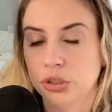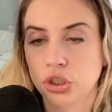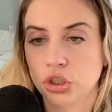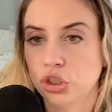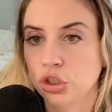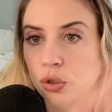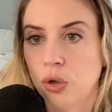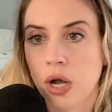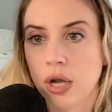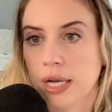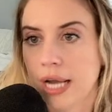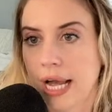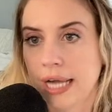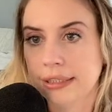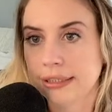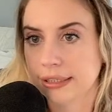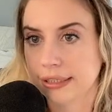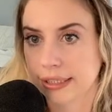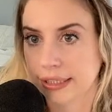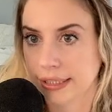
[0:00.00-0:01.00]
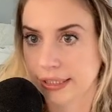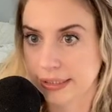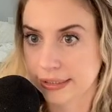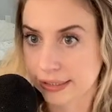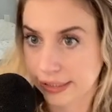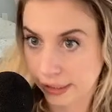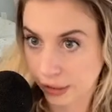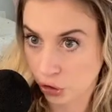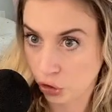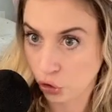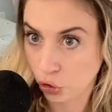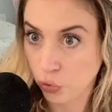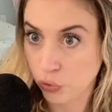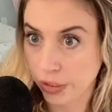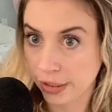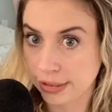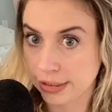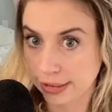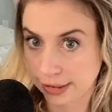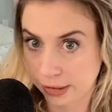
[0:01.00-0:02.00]
do all kinds of things,
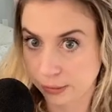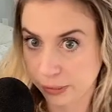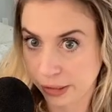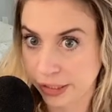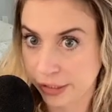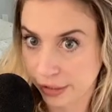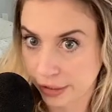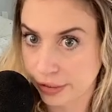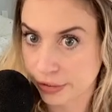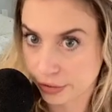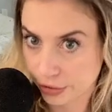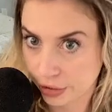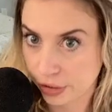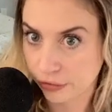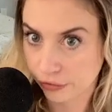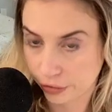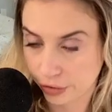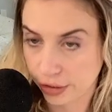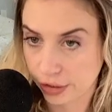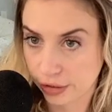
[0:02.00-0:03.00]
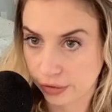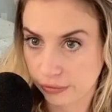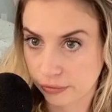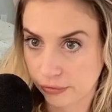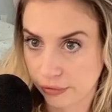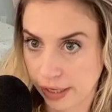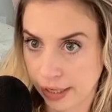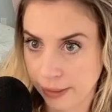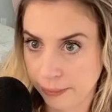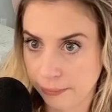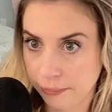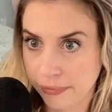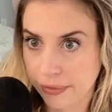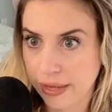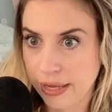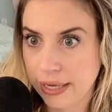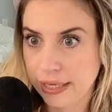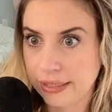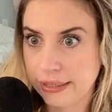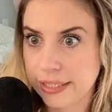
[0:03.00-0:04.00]
including suspend a conservator, right?
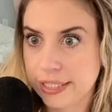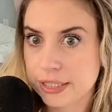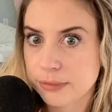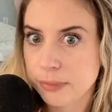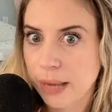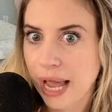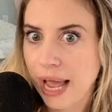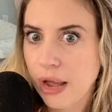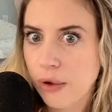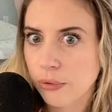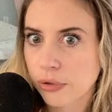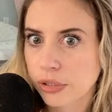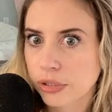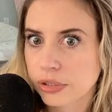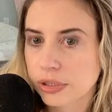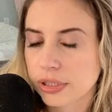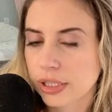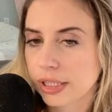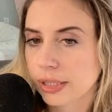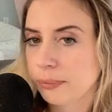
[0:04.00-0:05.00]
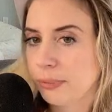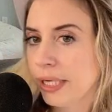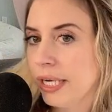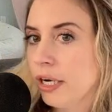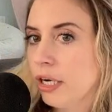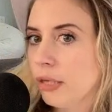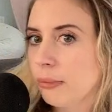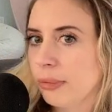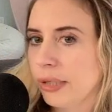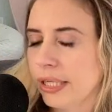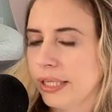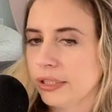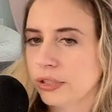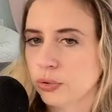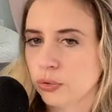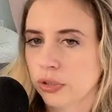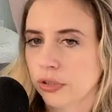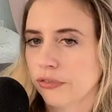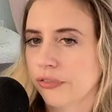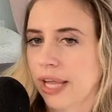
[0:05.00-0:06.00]
These powers appear to be
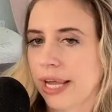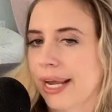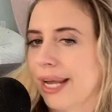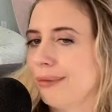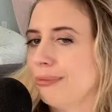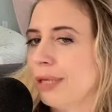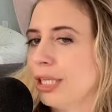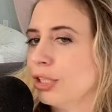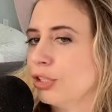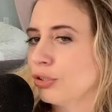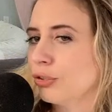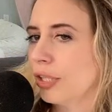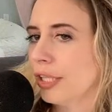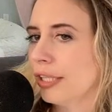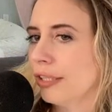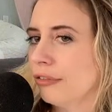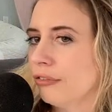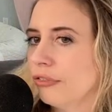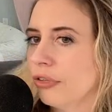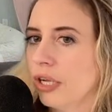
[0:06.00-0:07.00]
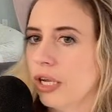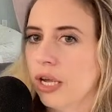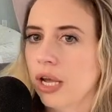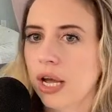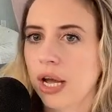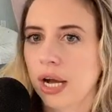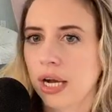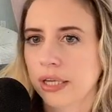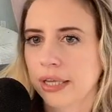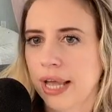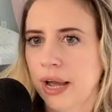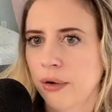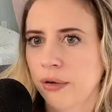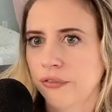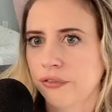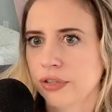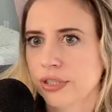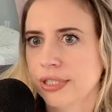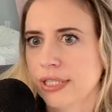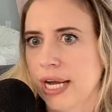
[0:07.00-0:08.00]
sort of administrative,
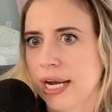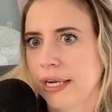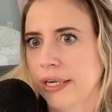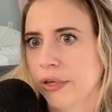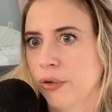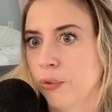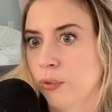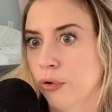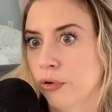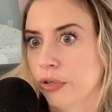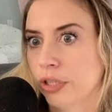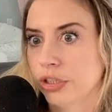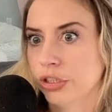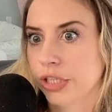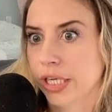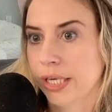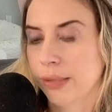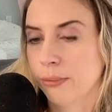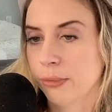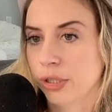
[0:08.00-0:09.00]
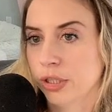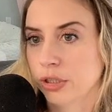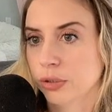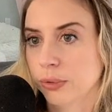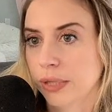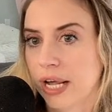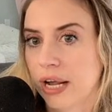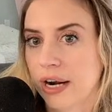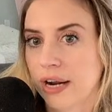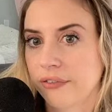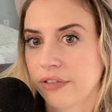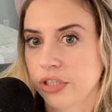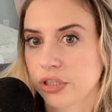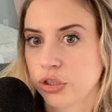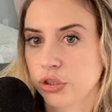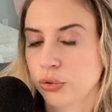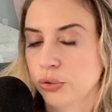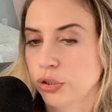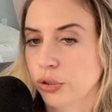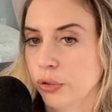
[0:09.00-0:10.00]
allowing for signing an order in chambers without having to
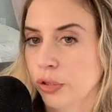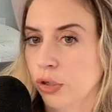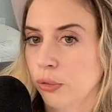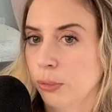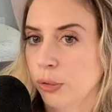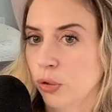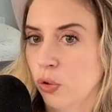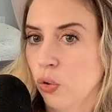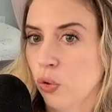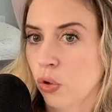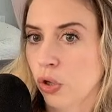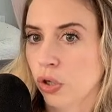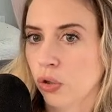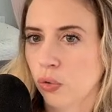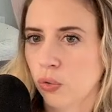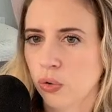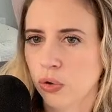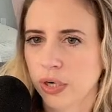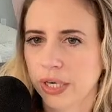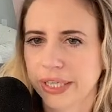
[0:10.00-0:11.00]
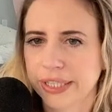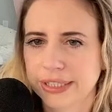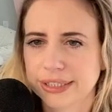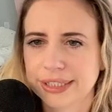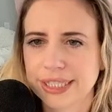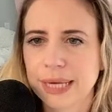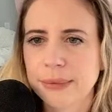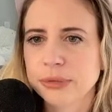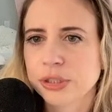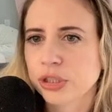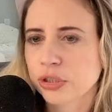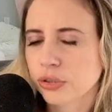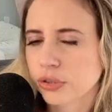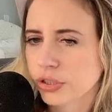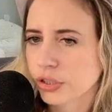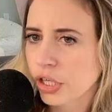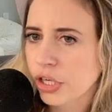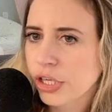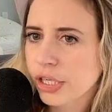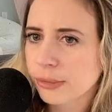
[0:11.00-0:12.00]
do so in open court, or in exceptional
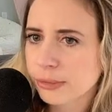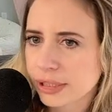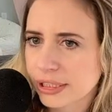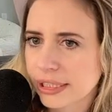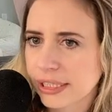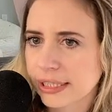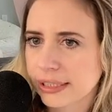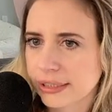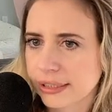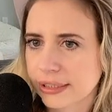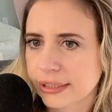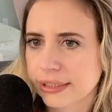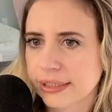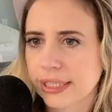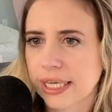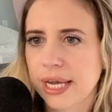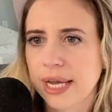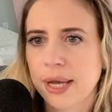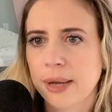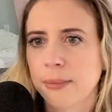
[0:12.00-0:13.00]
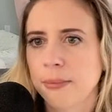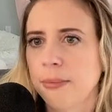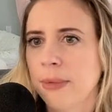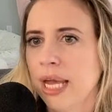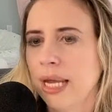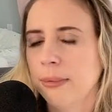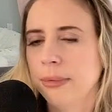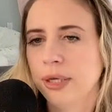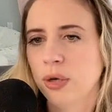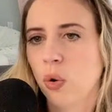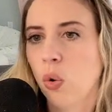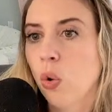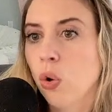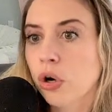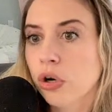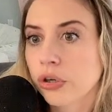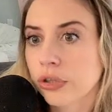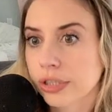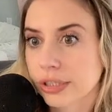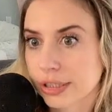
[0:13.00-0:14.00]
circumstances, maybe
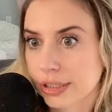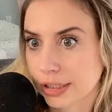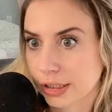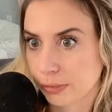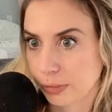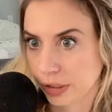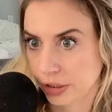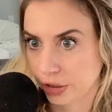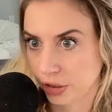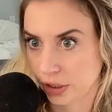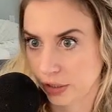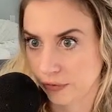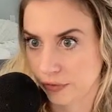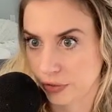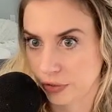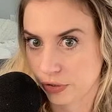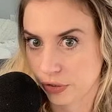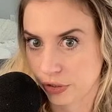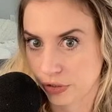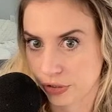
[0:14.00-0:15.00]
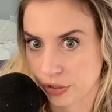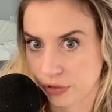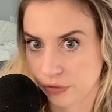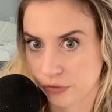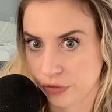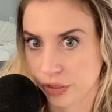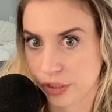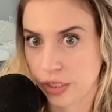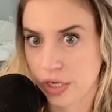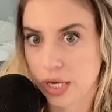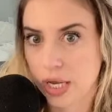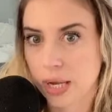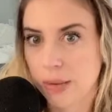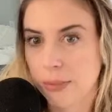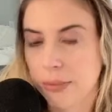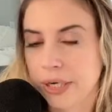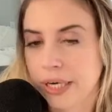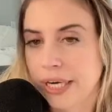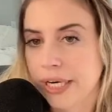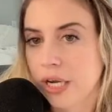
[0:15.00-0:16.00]
order the suspension of a conservator.
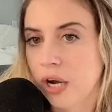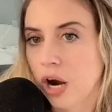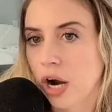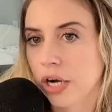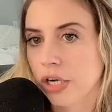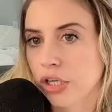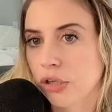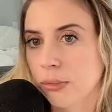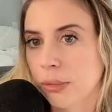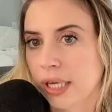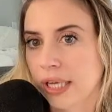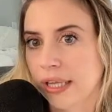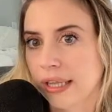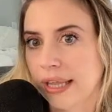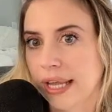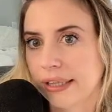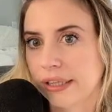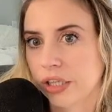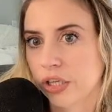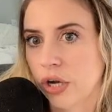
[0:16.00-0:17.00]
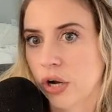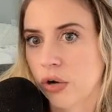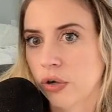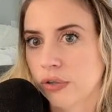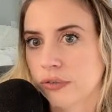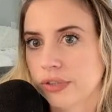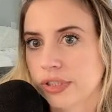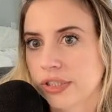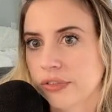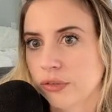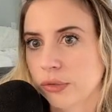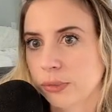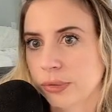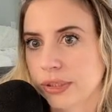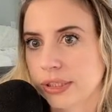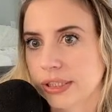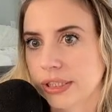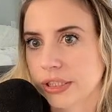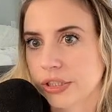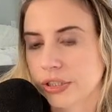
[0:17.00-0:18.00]
But any argument that the Code of Civil
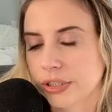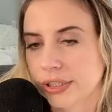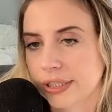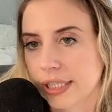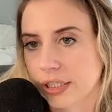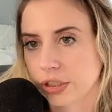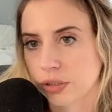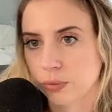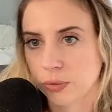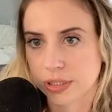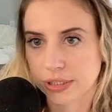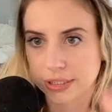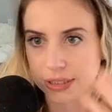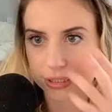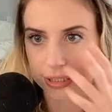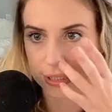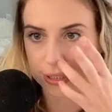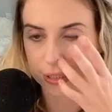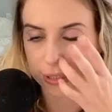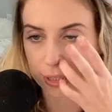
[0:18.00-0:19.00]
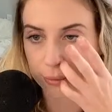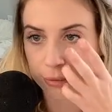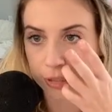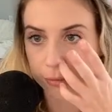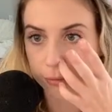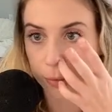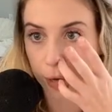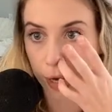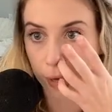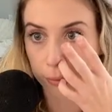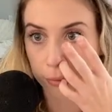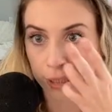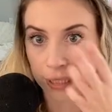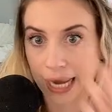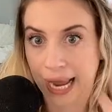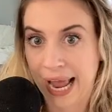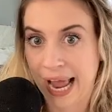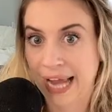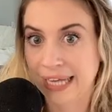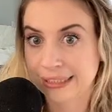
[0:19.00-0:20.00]
Procedures Section 166 limits
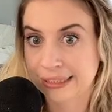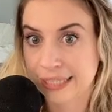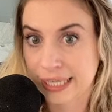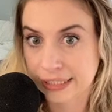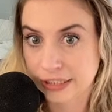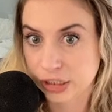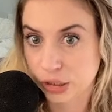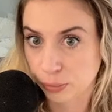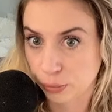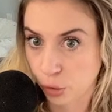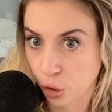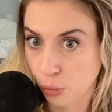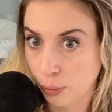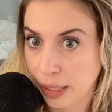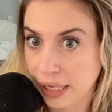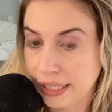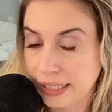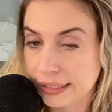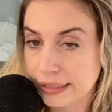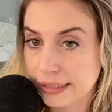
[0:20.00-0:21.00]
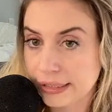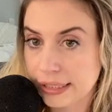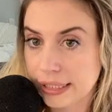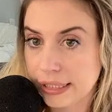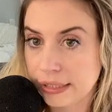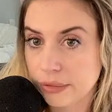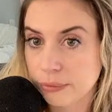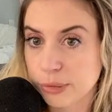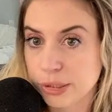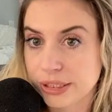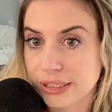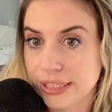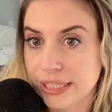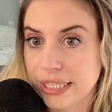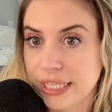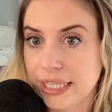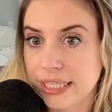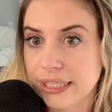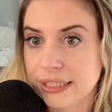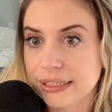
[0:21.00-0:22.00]
public access to probate
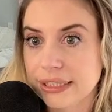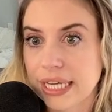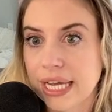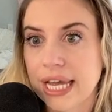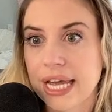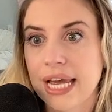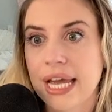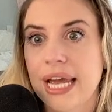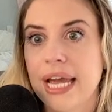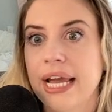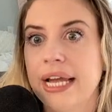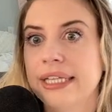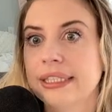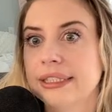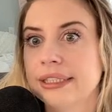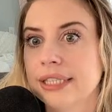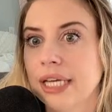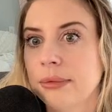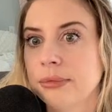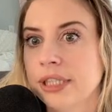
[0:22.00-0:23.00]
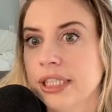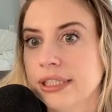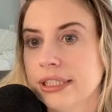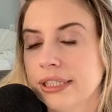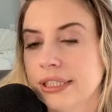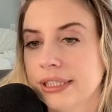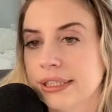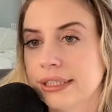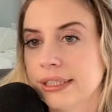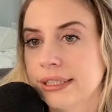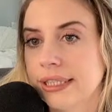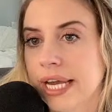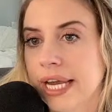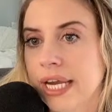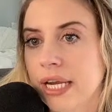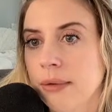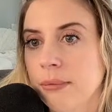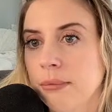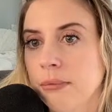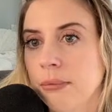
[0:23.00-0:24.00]
proceedings is subject to the
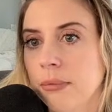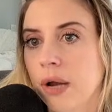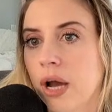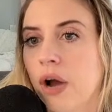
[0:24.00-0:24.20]
same,